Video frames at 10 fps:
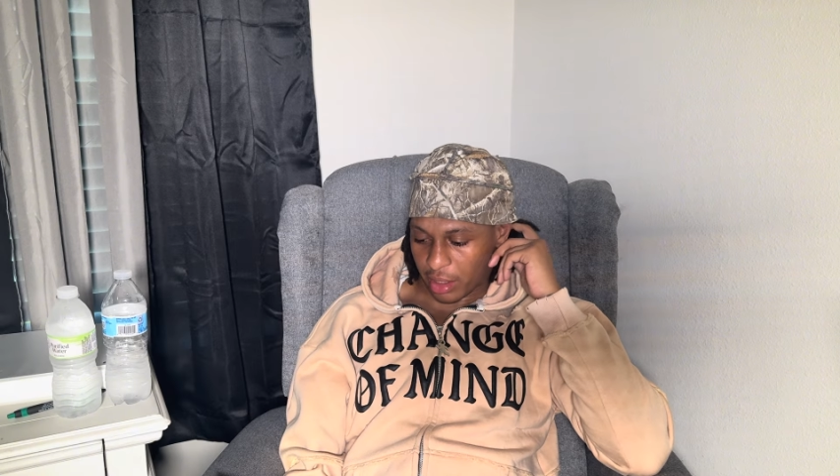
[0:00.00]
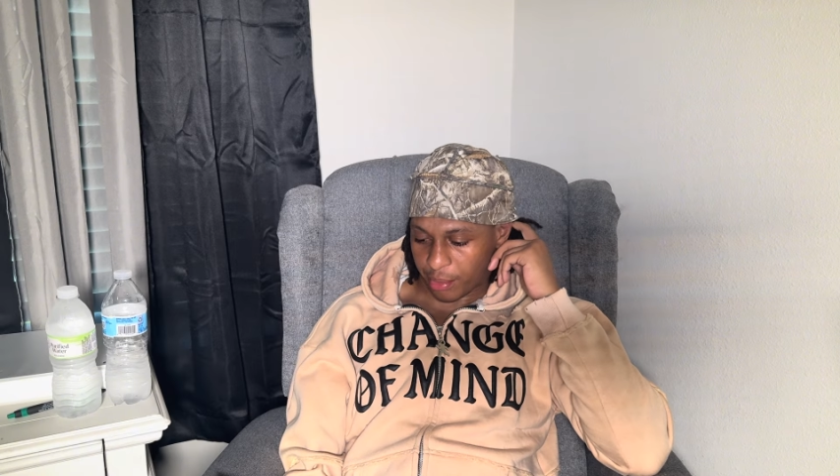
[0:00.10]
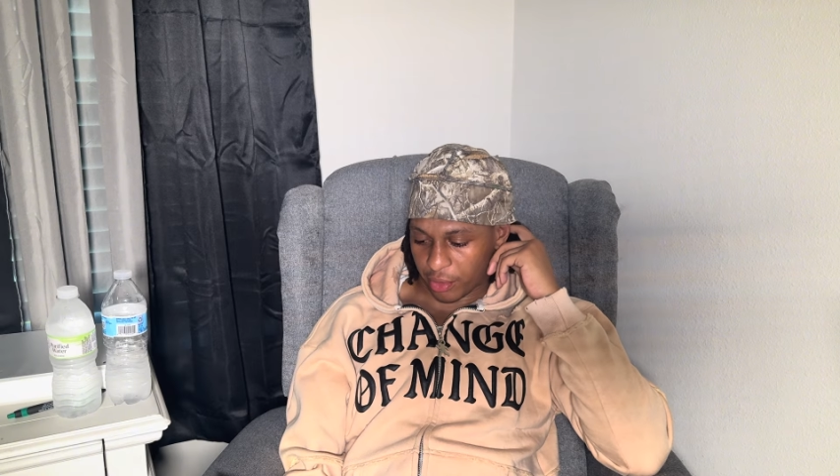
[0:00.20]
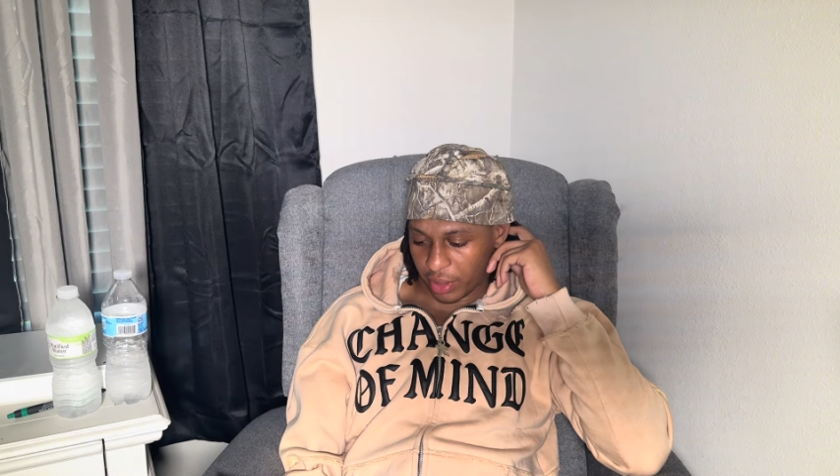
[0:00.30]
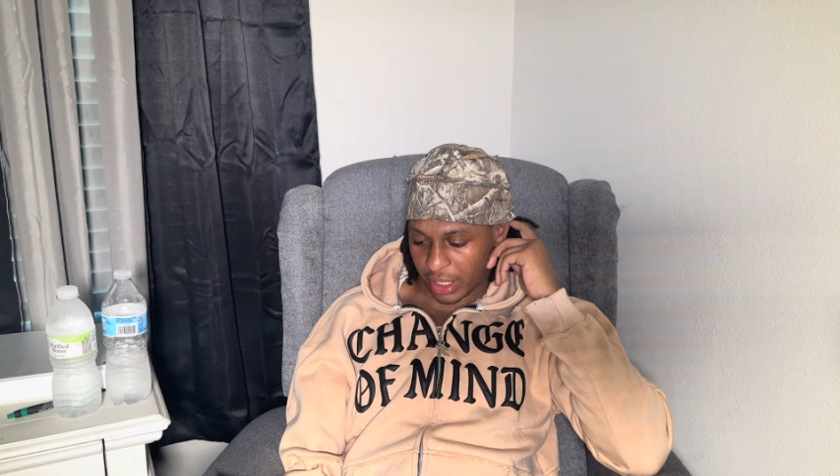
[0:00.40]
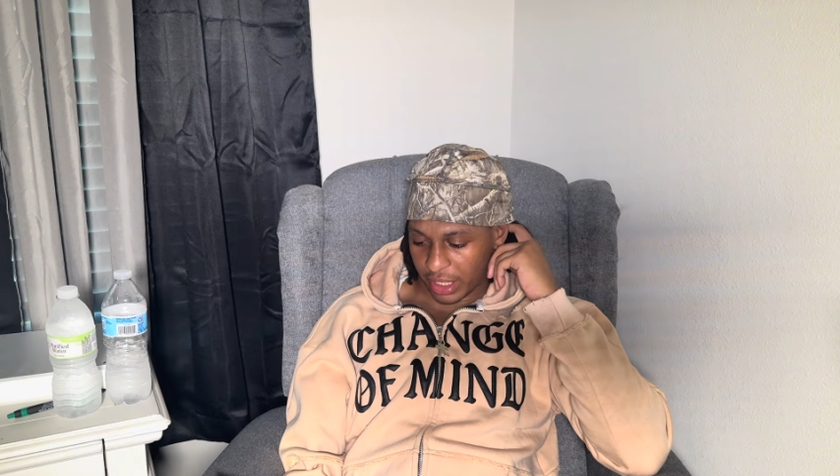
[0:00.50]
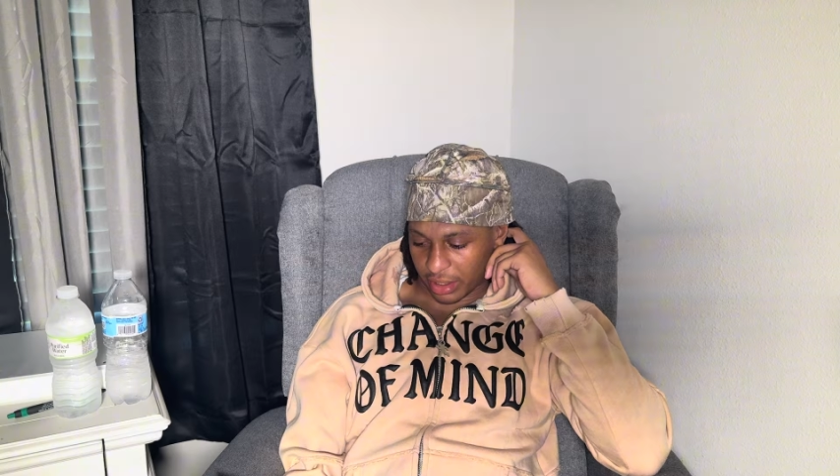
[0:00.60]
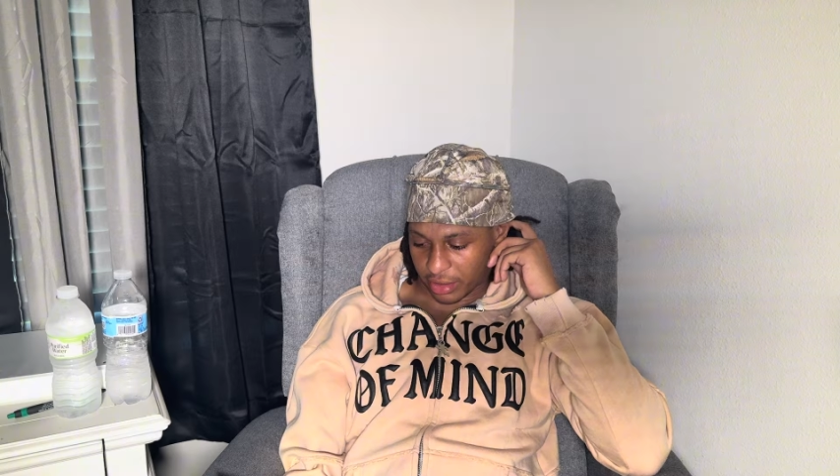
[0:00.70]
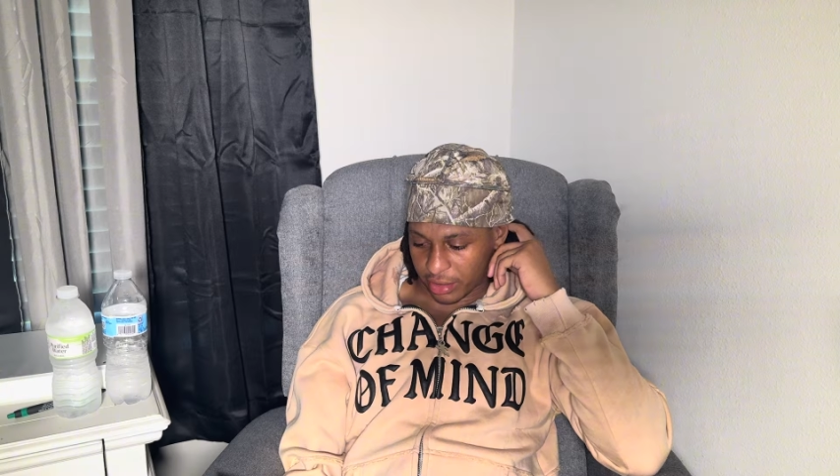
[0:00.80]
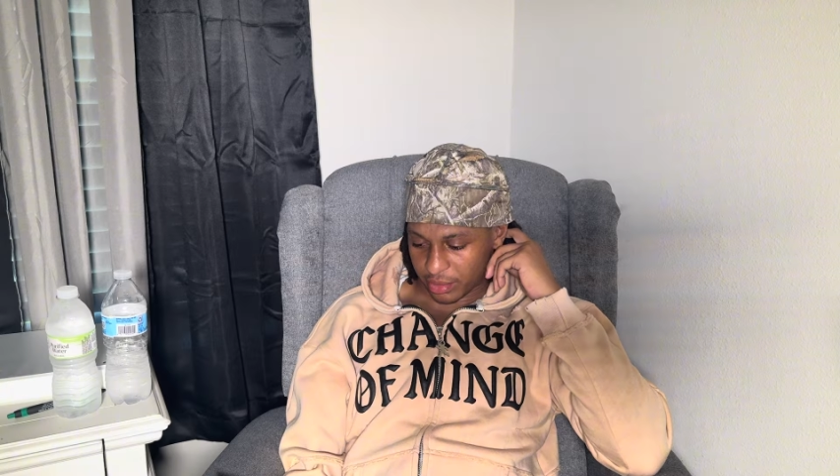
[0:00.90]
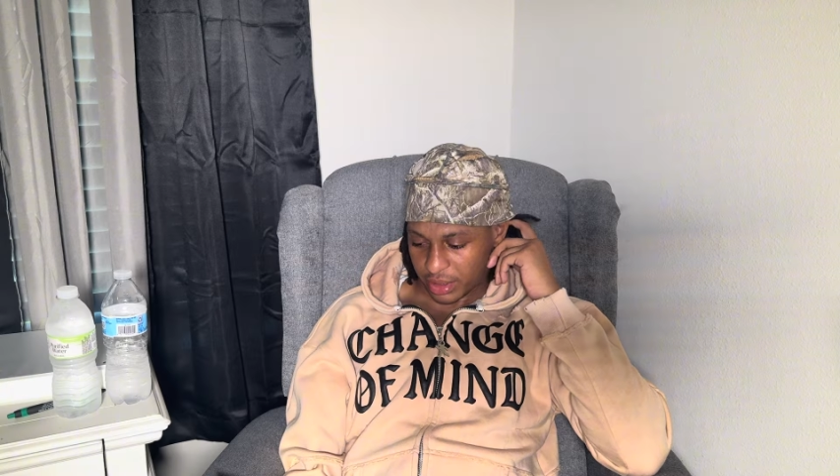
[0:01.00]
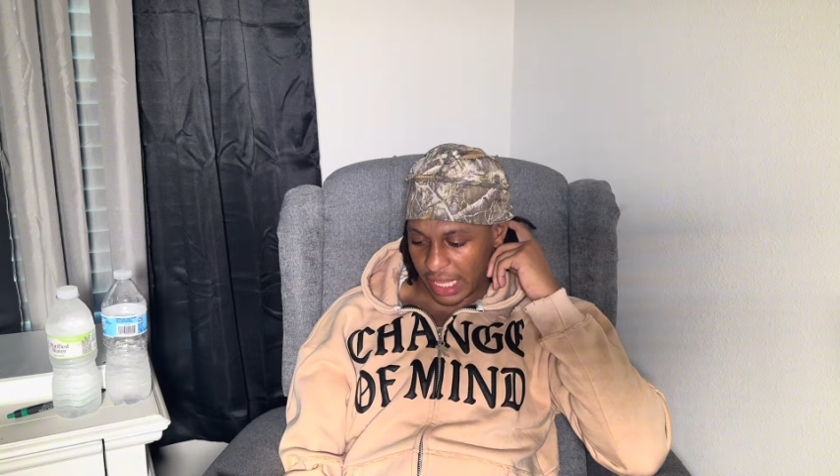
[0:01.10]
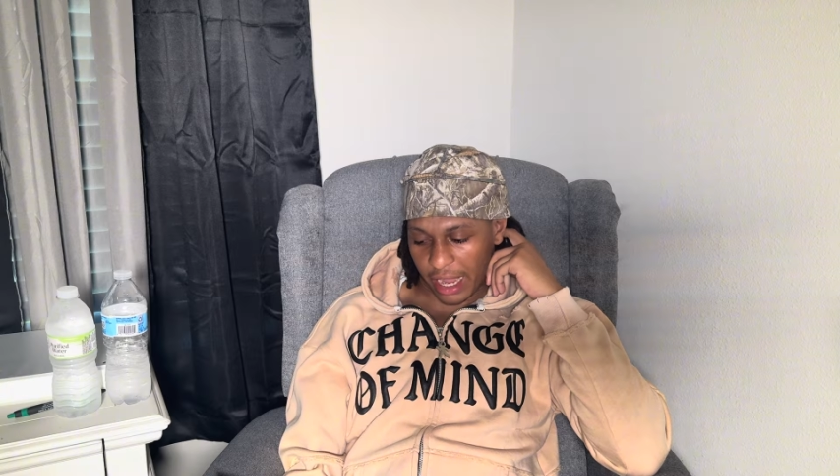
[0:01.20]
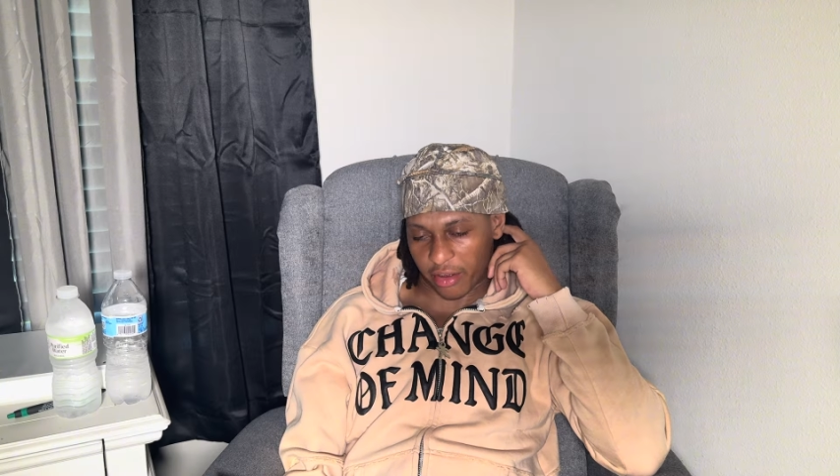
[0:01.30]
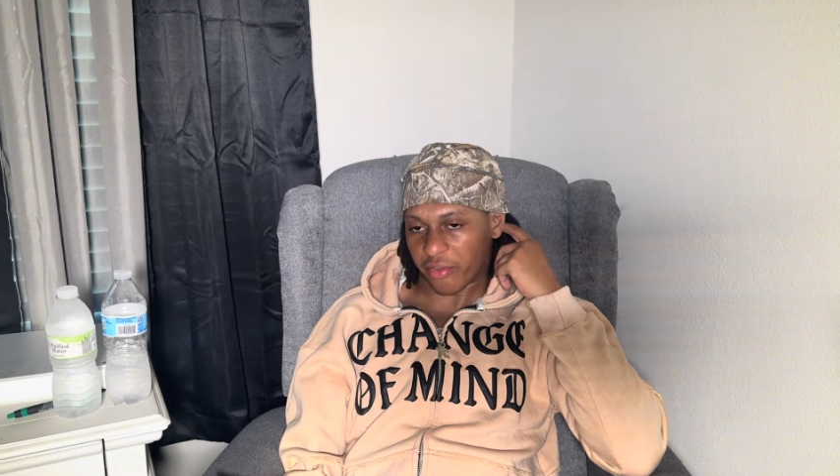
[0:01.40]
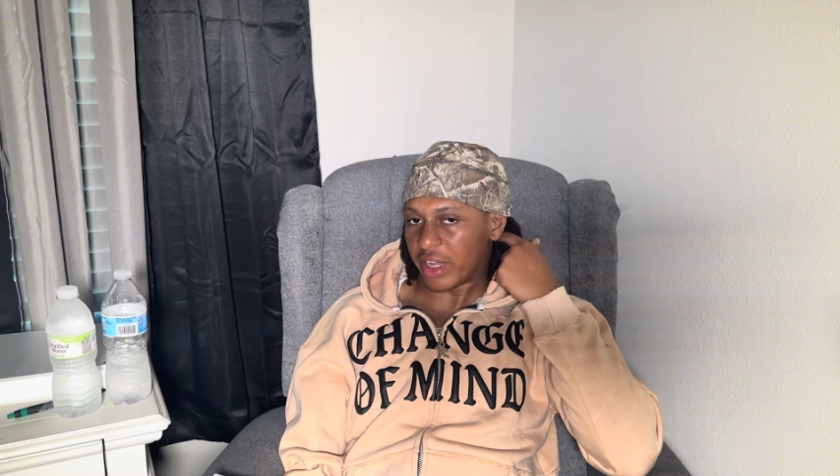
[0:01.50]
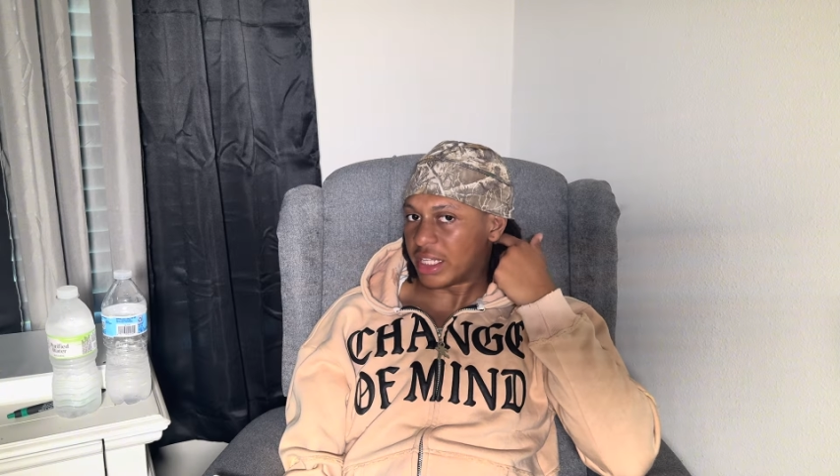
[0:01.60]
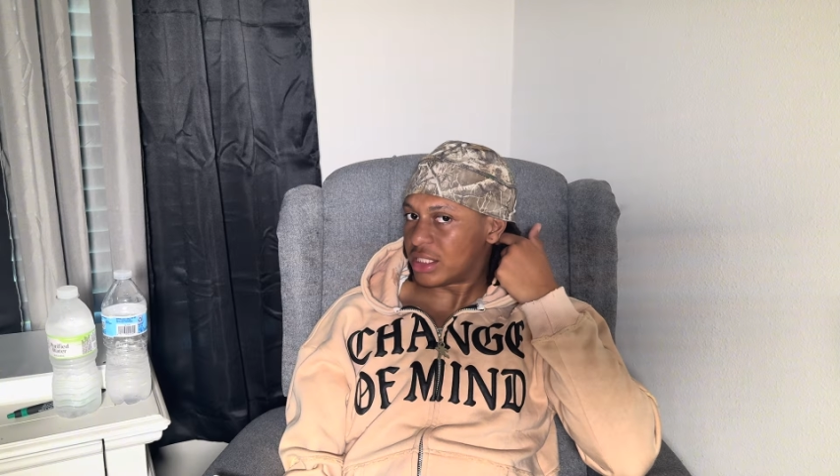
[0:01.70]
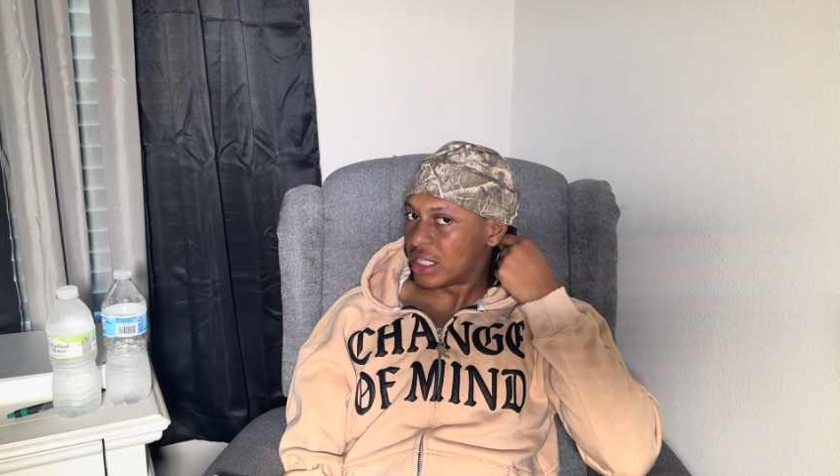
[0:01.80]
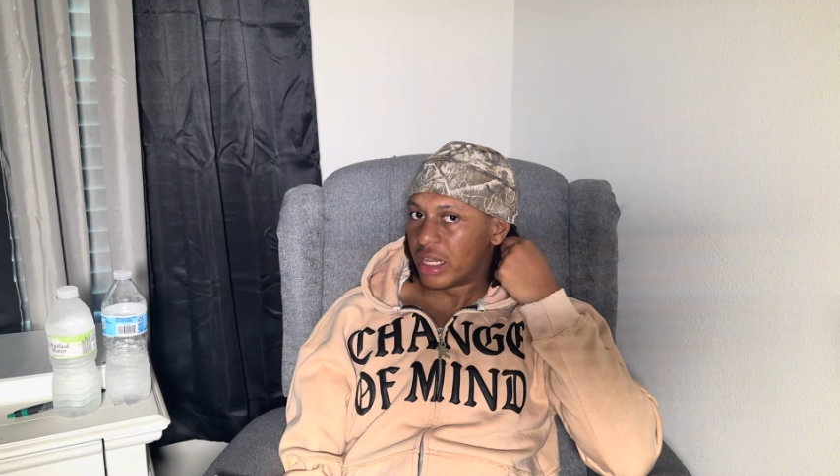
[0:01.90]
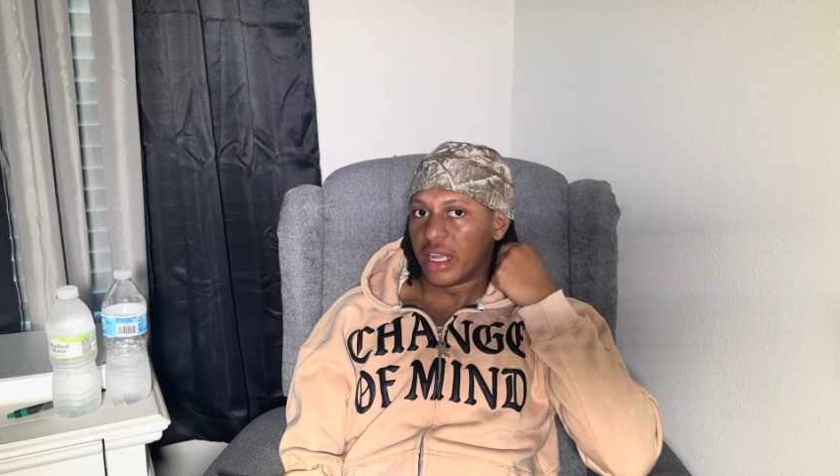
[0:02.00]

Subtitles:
up on that sacrifice.